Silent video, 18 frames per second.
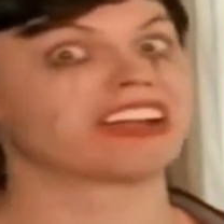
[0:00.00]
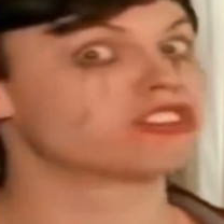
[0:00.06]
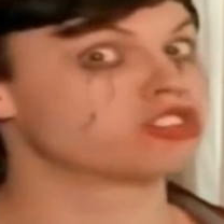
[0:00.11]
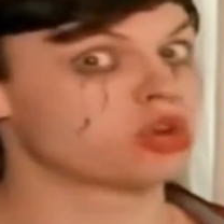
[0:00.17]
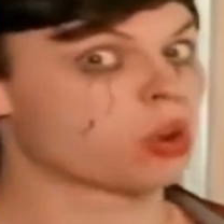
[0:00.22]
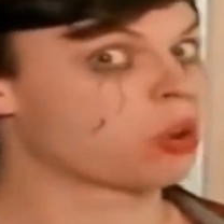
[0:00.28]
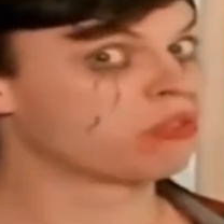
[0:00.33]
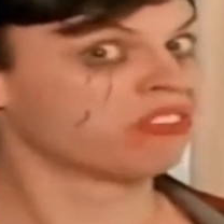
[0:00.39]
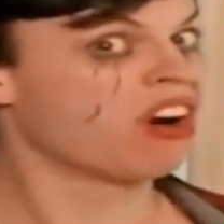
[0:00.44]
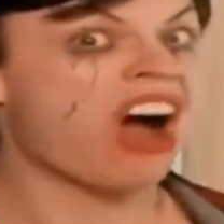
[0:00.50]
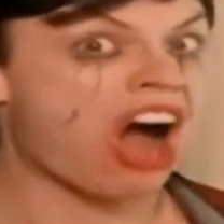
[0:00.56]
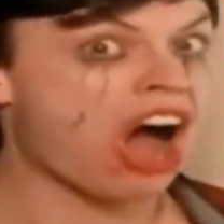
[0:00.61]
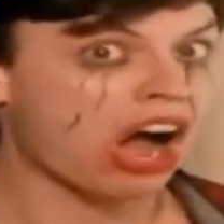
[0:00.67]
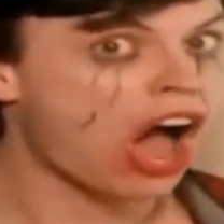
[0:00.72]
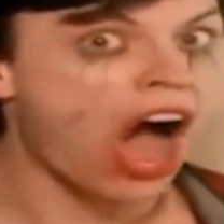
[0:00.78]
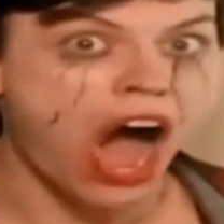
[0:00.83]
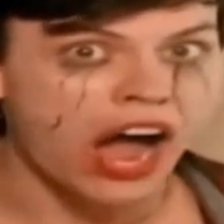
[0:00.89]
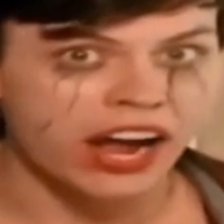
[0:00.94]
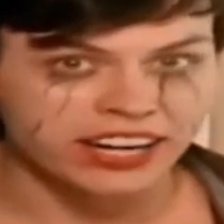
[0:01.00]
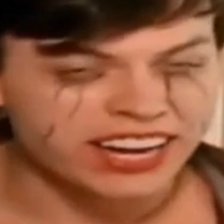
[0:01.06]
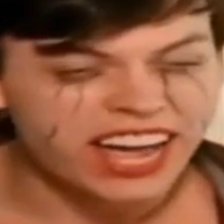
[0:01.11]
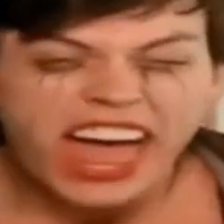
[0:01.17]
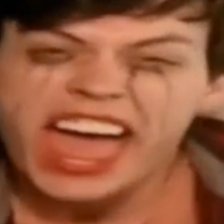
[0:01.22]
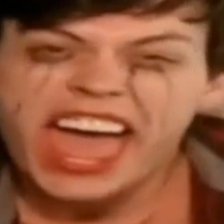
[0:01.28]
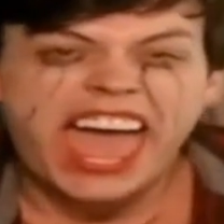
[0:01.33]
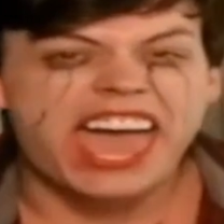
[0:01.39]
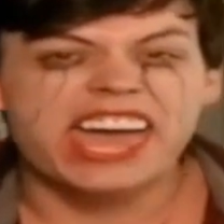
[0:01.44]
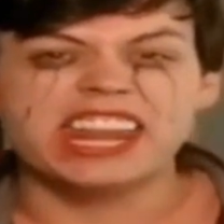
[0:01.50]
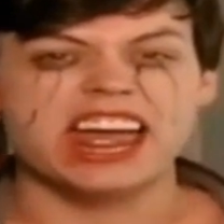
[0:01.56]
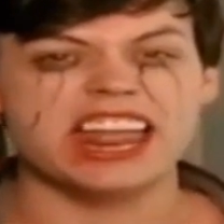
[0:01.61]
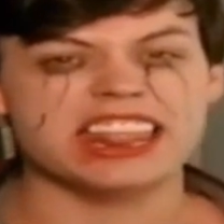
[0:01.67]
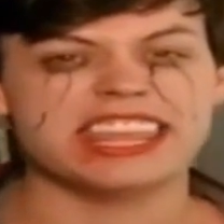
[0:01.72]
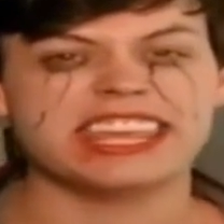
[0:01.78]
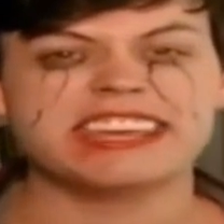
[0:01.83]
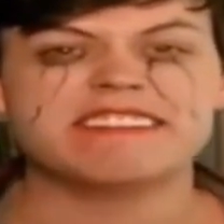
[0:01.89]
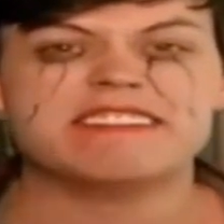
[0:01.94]
of what you can do,
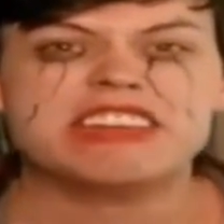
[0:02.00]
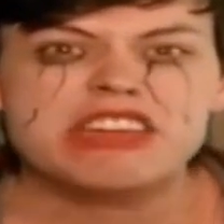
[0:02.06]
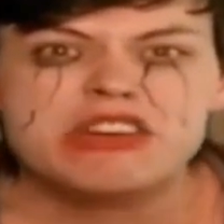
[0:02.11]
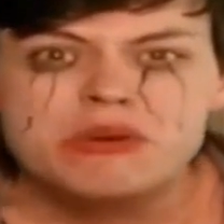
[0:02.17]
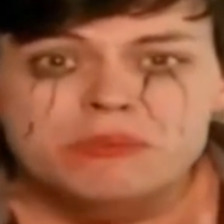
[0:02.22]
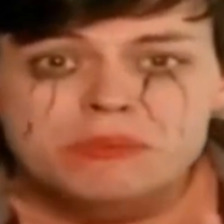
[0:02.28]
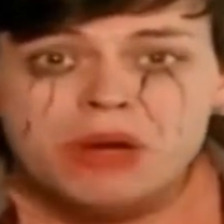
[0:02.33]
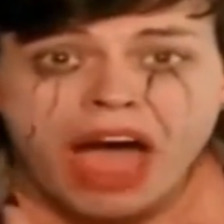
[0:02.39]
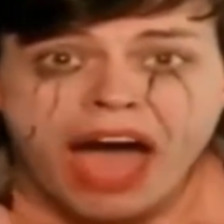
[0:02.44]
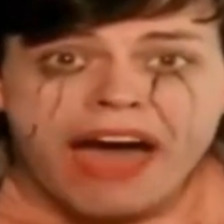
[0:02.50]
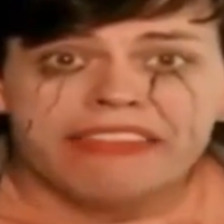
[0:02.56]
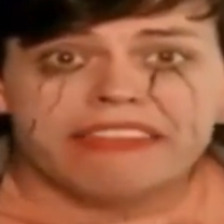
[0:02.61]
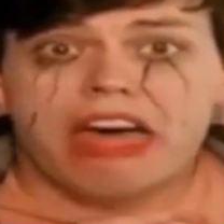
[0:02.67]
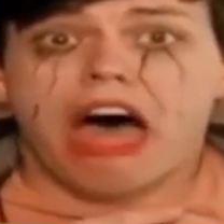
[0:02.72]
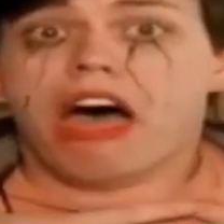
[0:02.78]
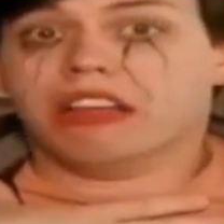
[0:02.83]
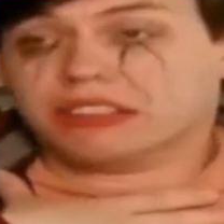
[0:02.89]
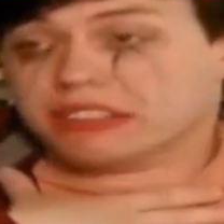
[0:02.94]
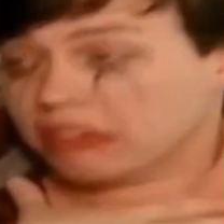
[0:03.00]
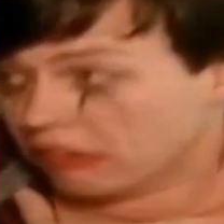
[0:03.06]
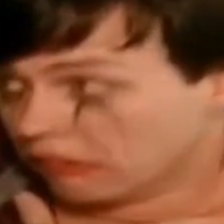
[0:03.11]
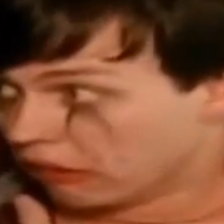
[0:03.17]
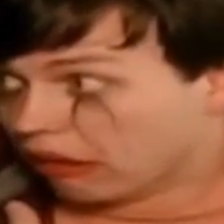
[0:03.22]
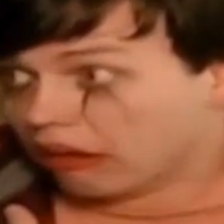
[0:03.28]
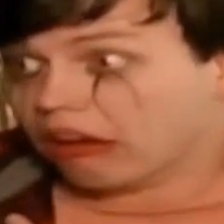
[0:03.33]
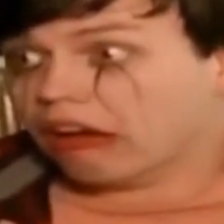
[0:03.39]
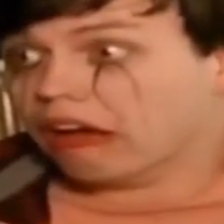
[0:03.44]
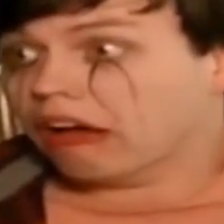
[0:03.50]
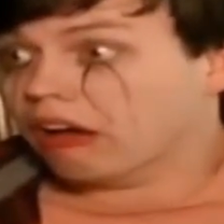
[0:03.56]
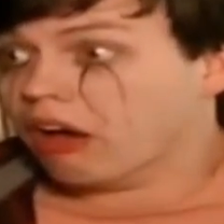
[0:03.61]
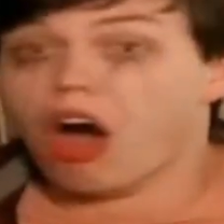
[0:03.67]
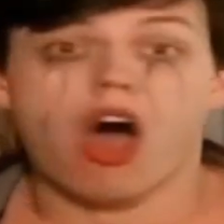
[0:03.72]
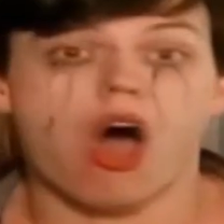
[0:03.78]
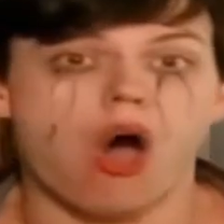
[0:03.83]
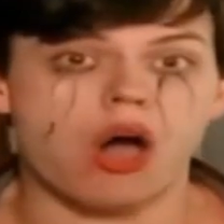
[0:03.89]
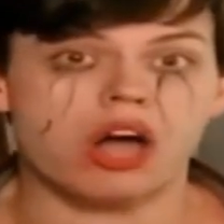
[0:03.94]
and it limits you
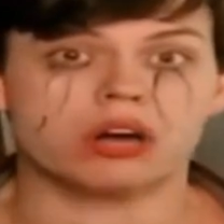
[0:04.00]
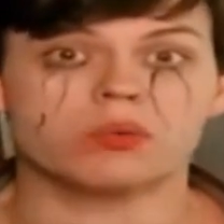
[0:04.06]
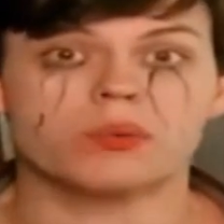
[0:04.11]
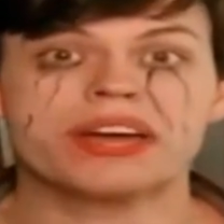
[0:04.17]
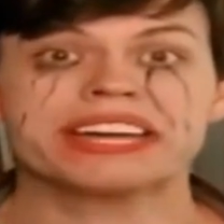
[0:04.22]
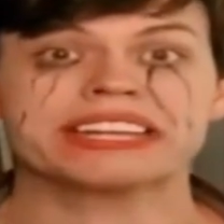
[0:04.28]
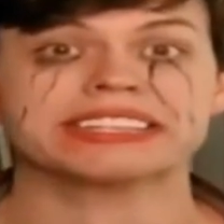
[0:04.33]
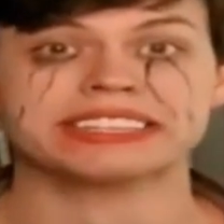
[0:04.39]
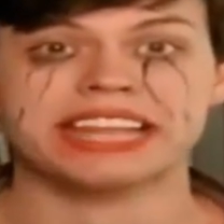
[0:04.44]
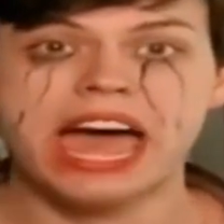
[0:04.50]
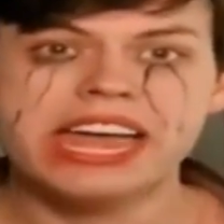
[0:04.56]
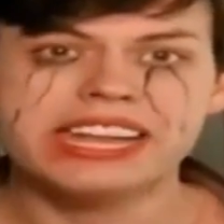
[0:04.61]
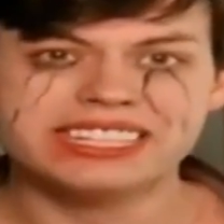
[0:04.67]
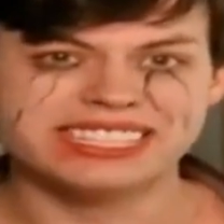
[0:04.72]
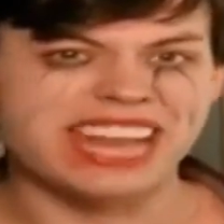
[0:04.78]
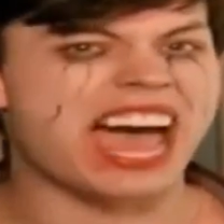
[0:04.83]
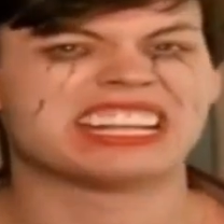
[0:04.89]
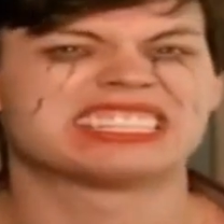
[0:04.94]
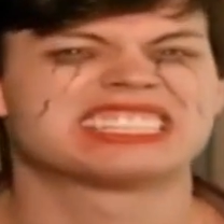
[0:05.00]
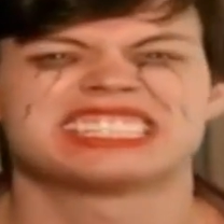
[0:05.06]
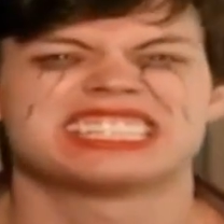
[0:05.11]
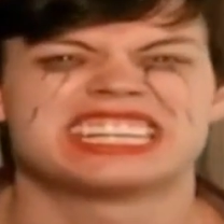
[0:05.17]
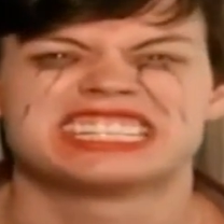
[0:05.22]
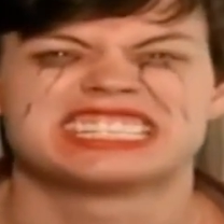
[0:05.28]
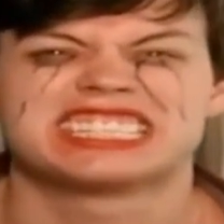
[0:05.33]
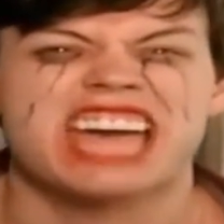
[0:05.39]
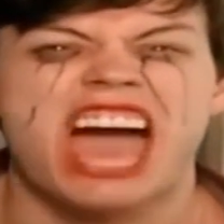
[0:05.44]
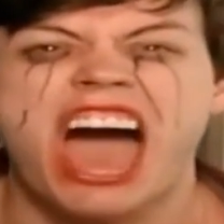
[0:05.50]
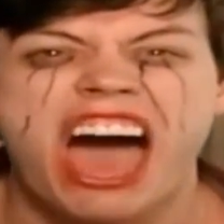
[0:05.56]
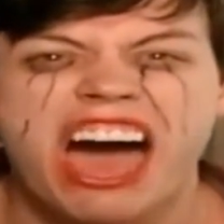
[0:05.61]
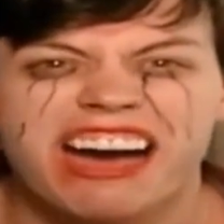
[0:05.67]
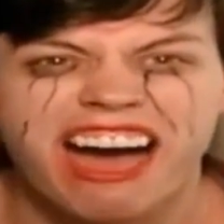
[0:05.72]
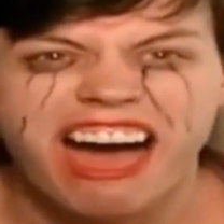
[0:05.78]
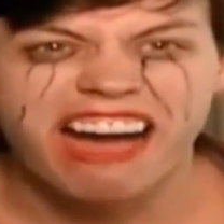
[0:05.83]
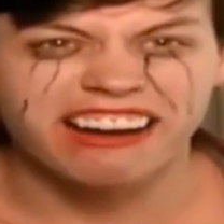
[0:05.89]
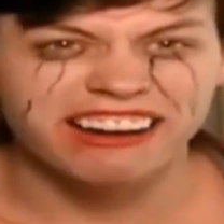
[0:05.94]
completely in
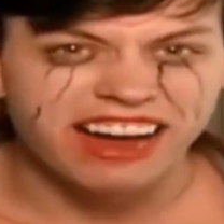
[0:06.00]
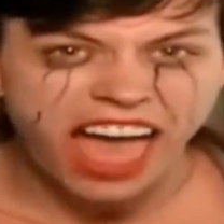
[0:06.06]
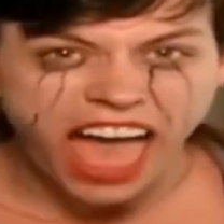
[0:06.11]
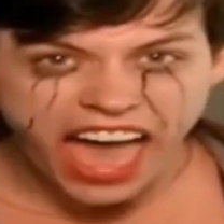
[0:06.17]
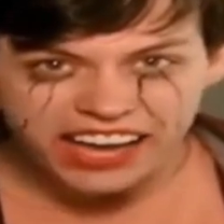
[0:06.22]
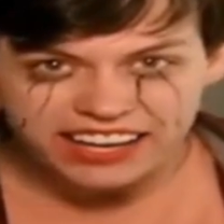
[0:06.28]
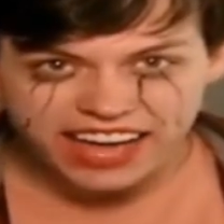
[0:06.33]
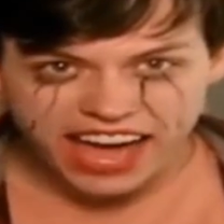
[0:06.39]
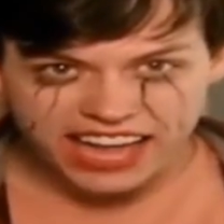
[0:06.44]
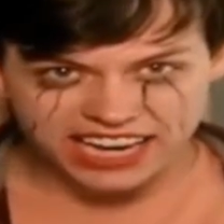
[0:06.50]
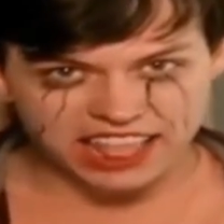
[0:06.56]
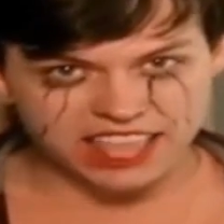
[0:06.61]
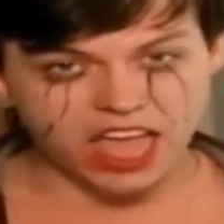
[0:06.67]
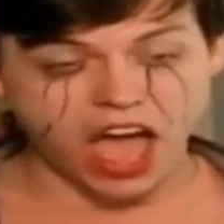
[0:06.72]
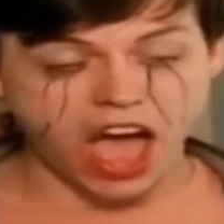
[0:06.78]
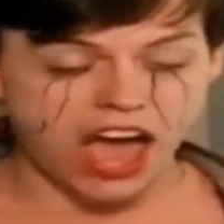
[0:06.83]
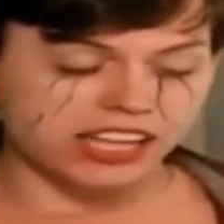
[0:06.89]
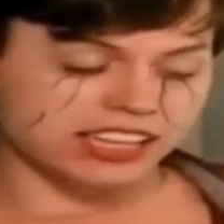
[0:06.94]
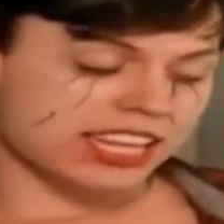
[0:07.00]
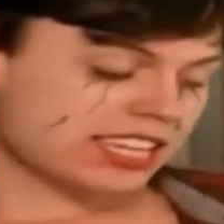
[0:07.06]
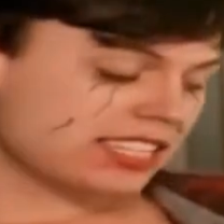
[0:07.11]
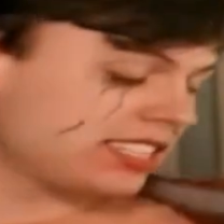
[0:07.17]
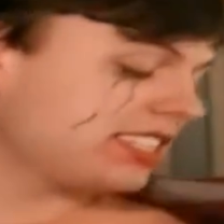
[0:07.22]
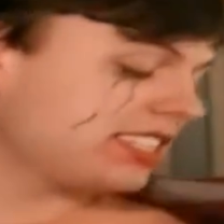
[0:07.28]
terms of action.